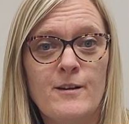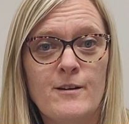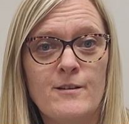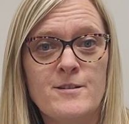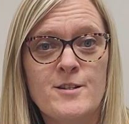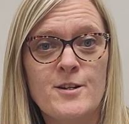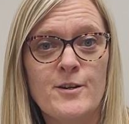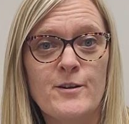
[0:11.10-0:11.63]

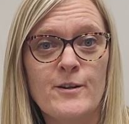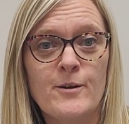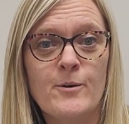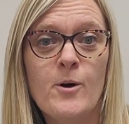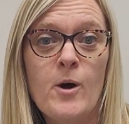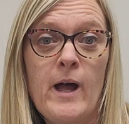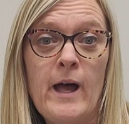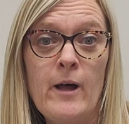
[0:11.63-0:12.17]
Ontario
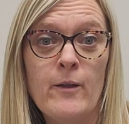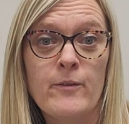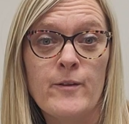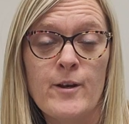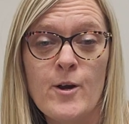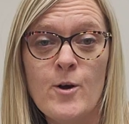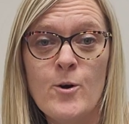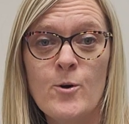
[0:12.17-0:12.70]
Health
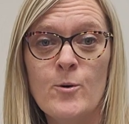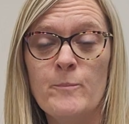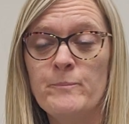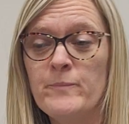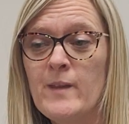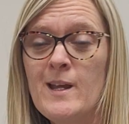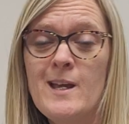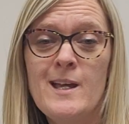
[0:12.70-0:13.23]
at Home.
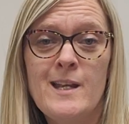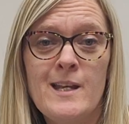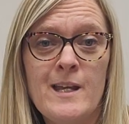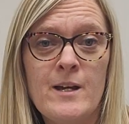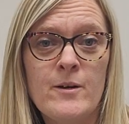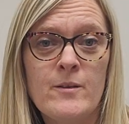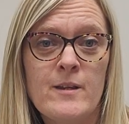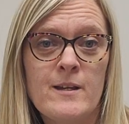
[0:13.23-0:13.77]

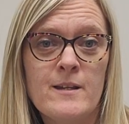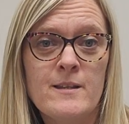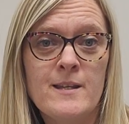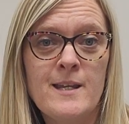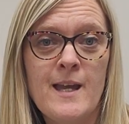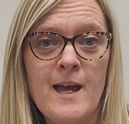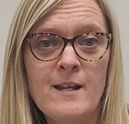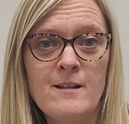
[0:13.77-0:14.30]
Now the
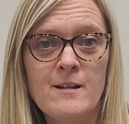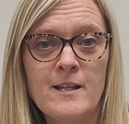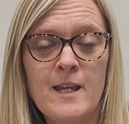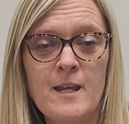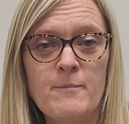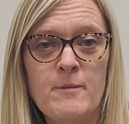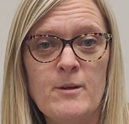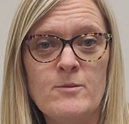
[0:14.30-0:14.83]
catalog
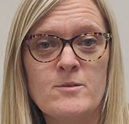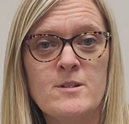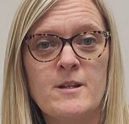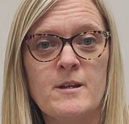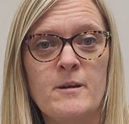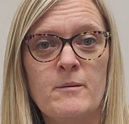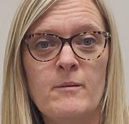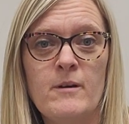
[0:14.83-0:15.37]
came out
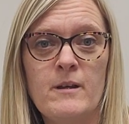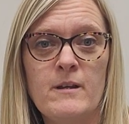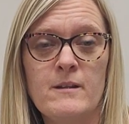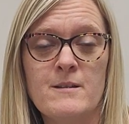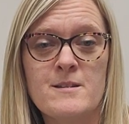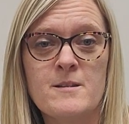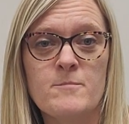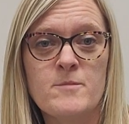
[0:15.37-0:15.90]

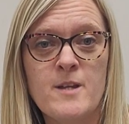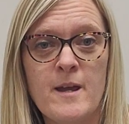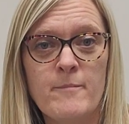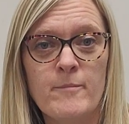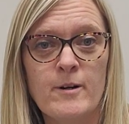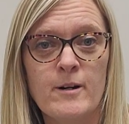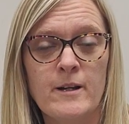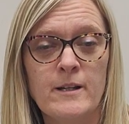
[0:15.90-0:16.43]
in
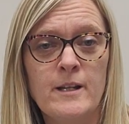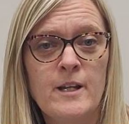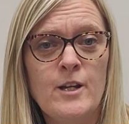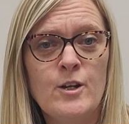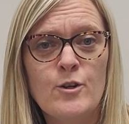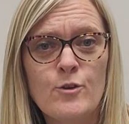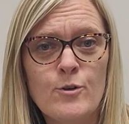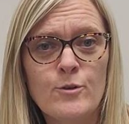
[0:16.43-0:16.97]
September, and
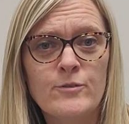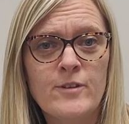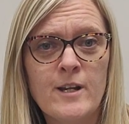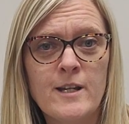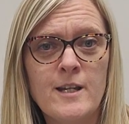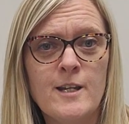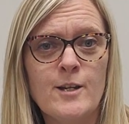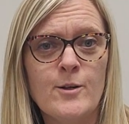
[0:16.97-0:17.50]
good old
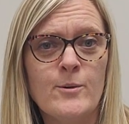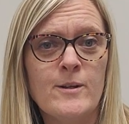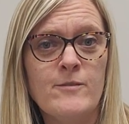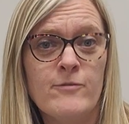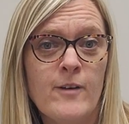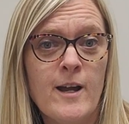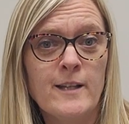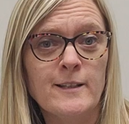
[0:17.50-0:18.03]
Dougie, he
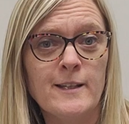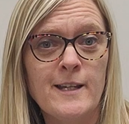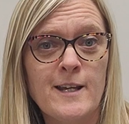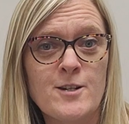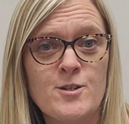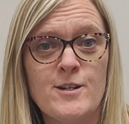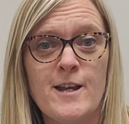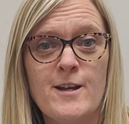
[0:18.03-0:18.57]
finally
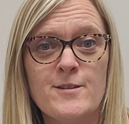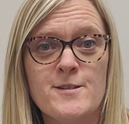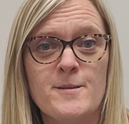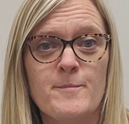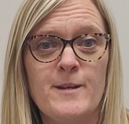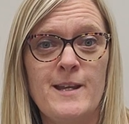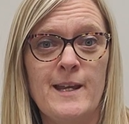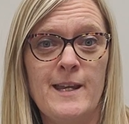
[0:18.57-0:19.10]
actually held
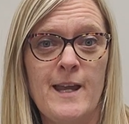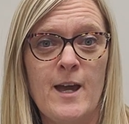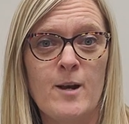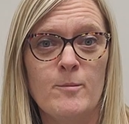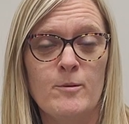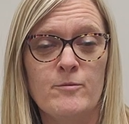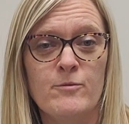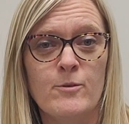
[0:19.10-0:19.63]
somebody
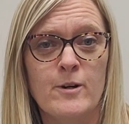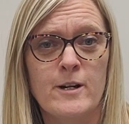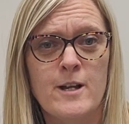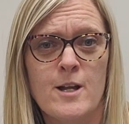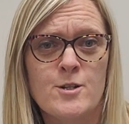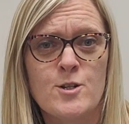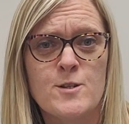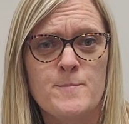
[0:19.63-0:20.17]
accountable for it,
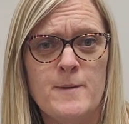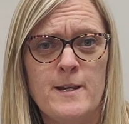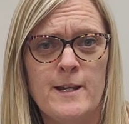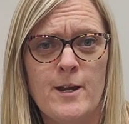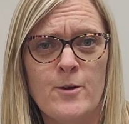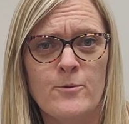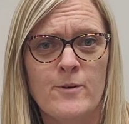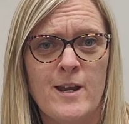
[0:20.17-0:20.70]
not just being
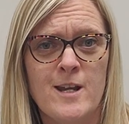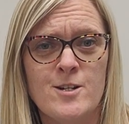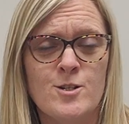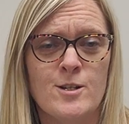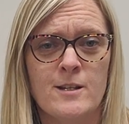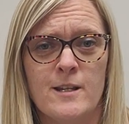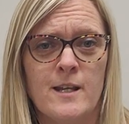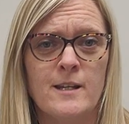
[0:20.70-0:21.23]

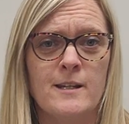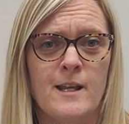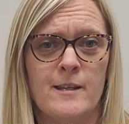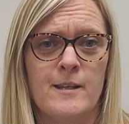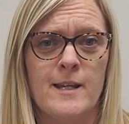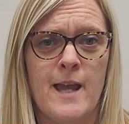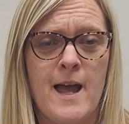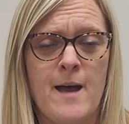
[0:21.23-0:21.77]
outraged and then
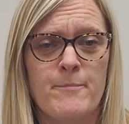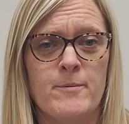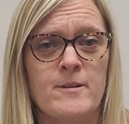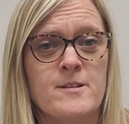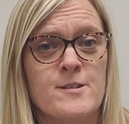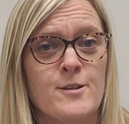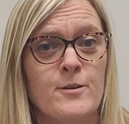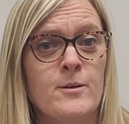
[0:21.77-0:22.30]
nothing
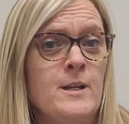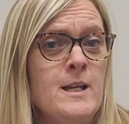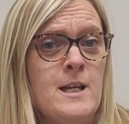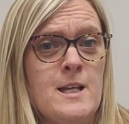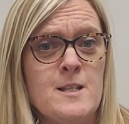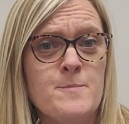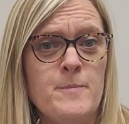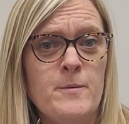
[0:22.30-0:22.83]
happened. So
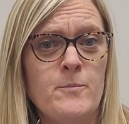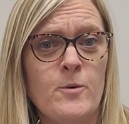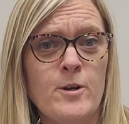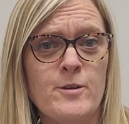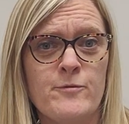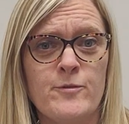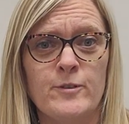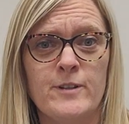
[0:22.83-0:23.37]
it's been
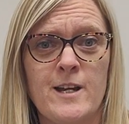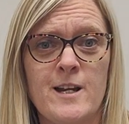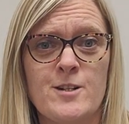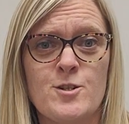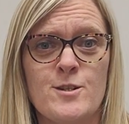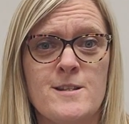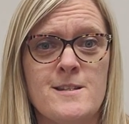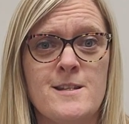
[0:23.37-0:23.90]
wonderful to
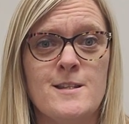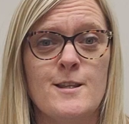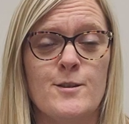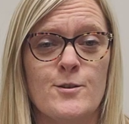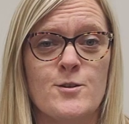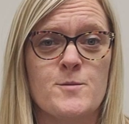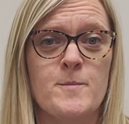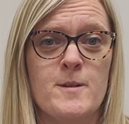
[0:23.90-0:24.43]
actually see that
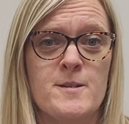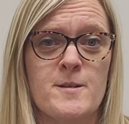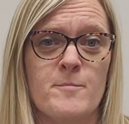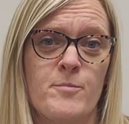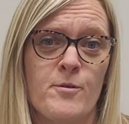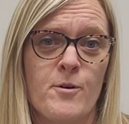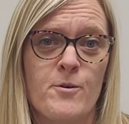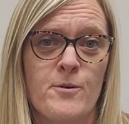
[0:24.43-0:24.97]
there's been some
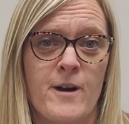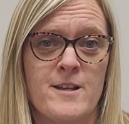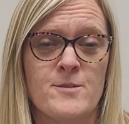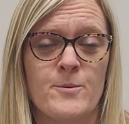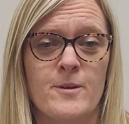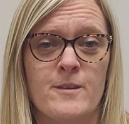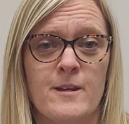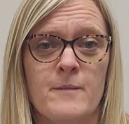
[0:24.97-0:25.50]
progress
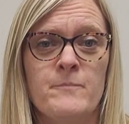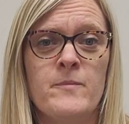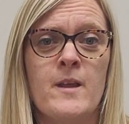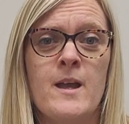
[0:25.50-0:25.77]
with it.